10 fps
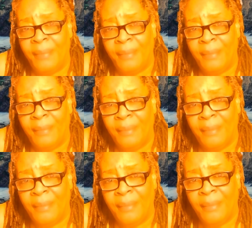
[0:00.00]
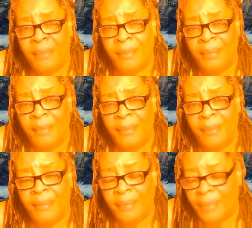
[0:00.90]

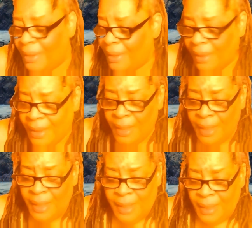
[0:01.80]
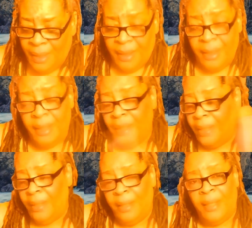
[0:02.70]

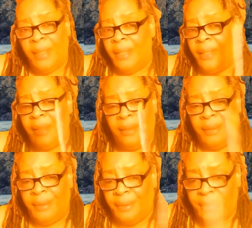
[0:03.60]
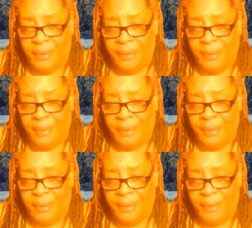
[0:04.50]
Nobody speaks.